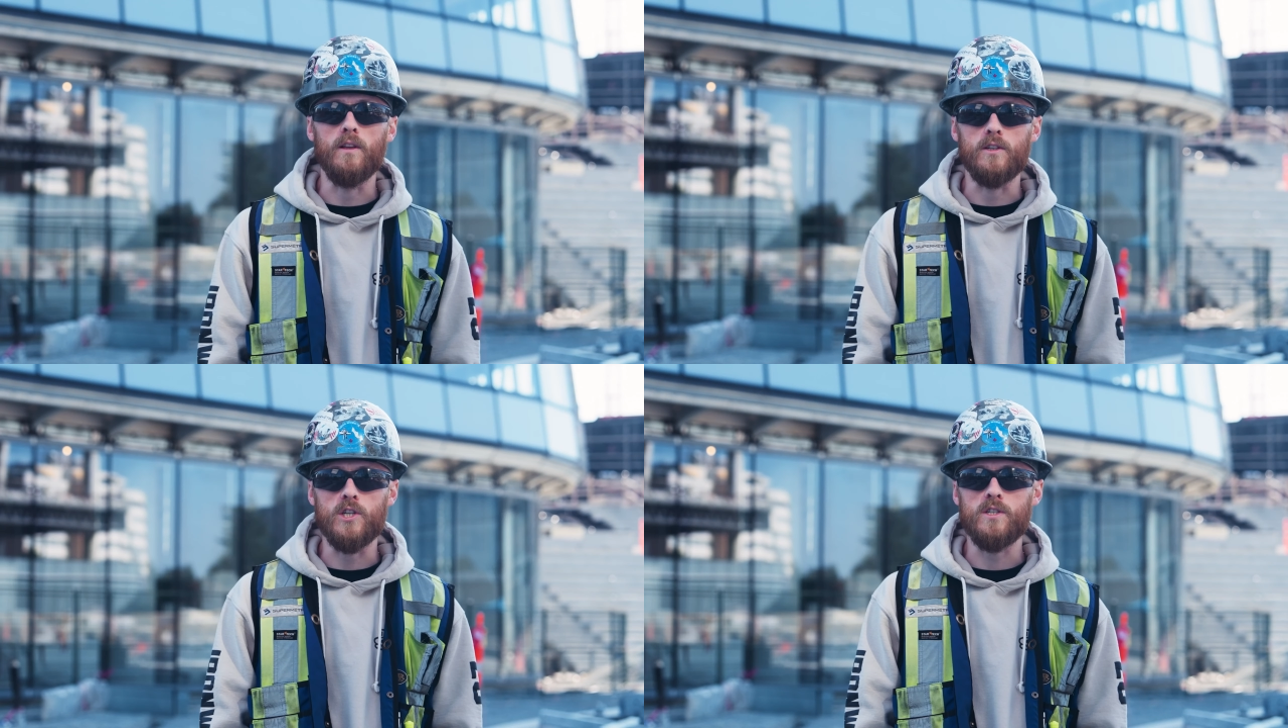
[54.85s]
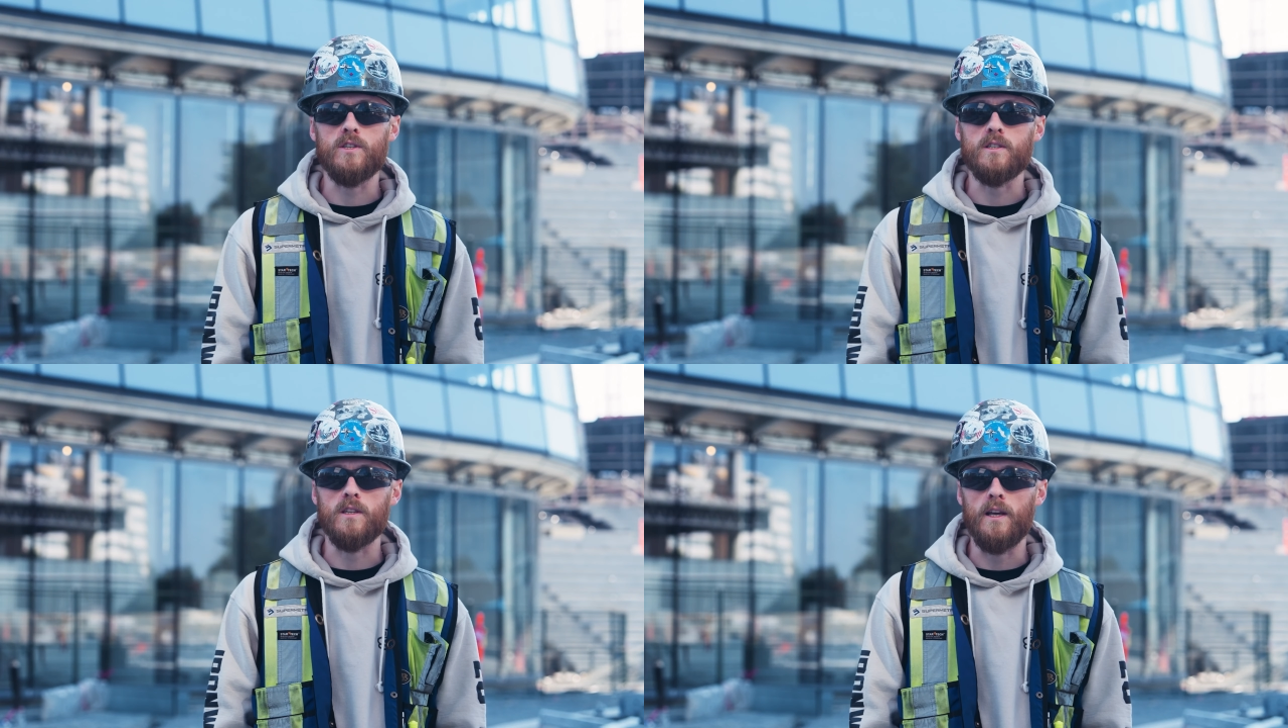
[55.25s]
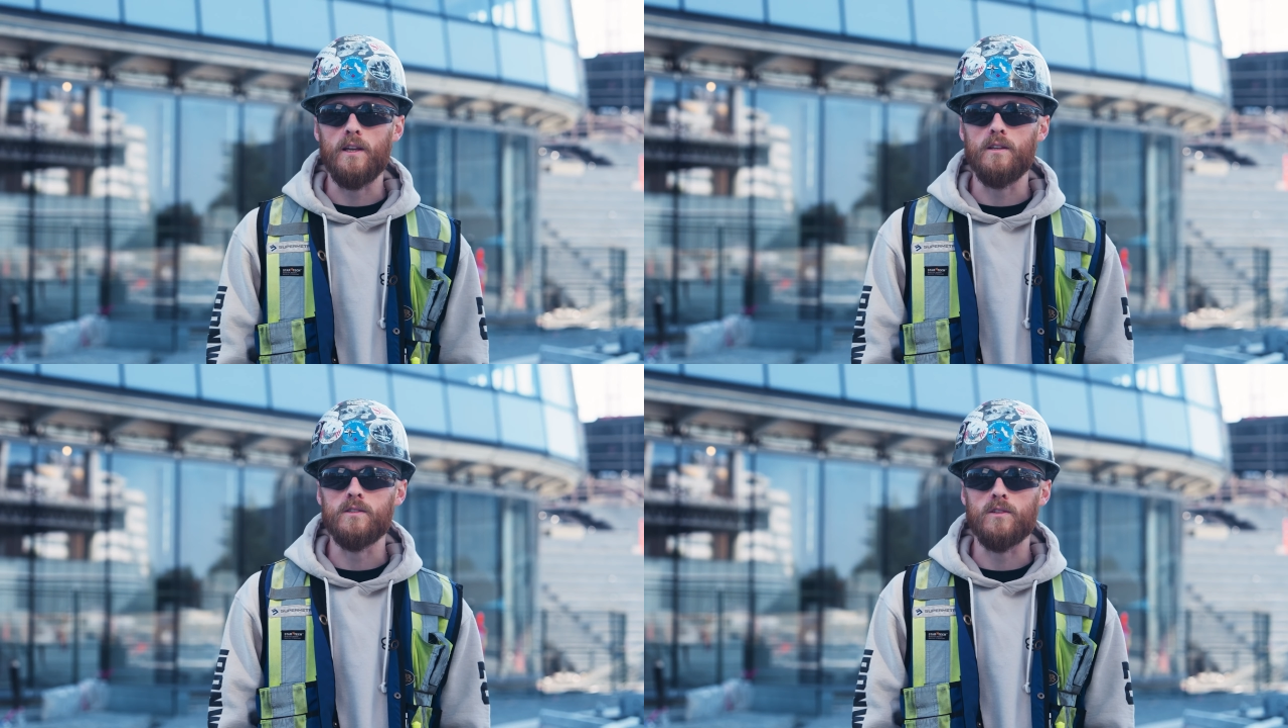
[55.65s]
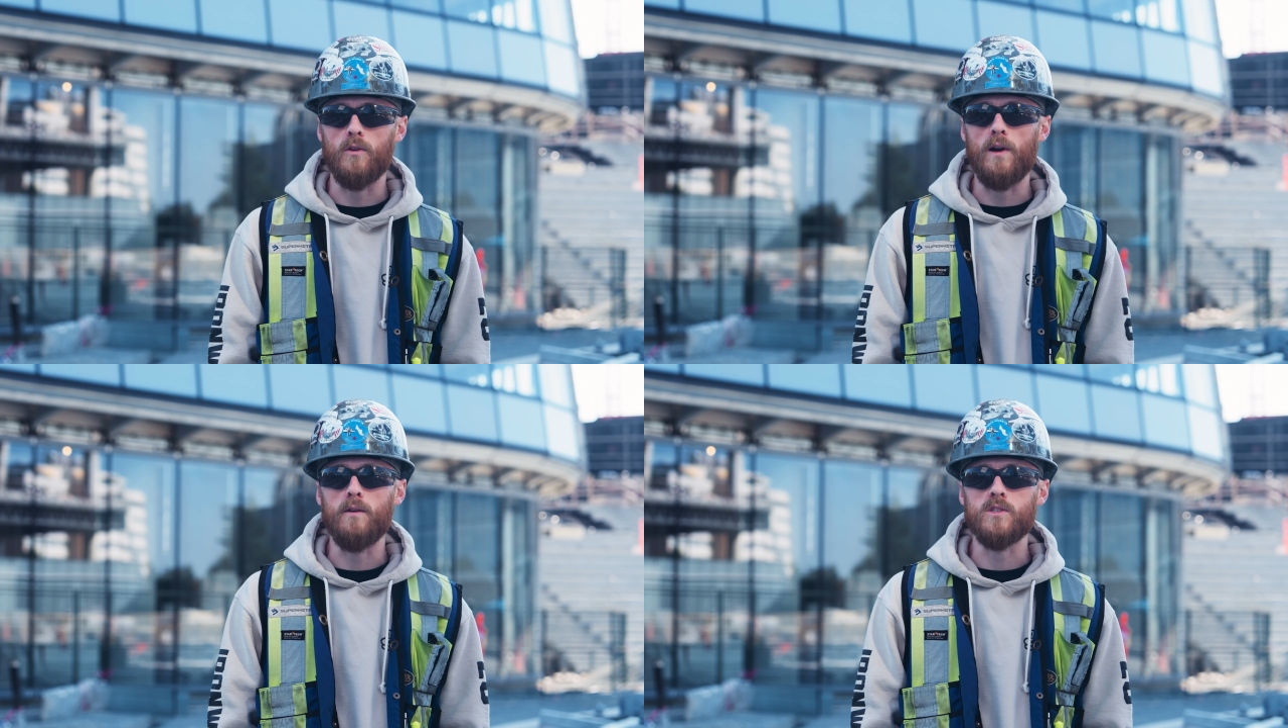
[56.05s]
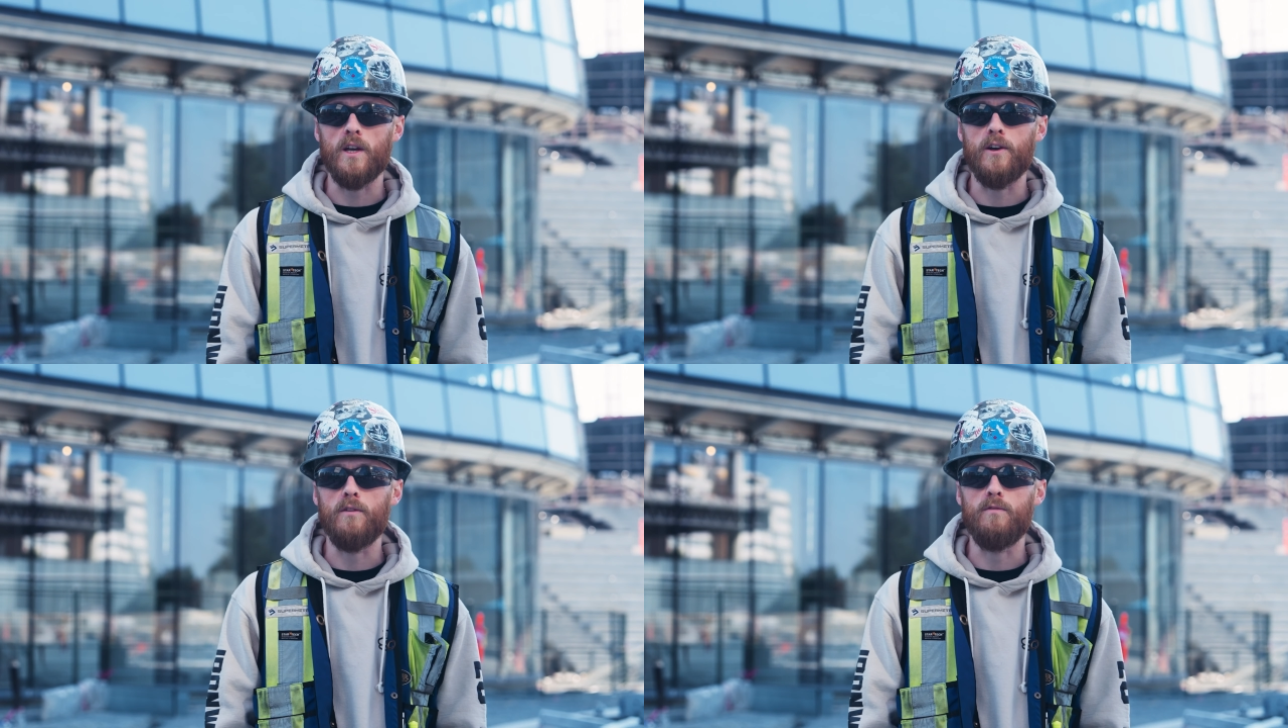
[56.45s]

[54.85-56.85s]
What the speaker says: logistics lanes around site are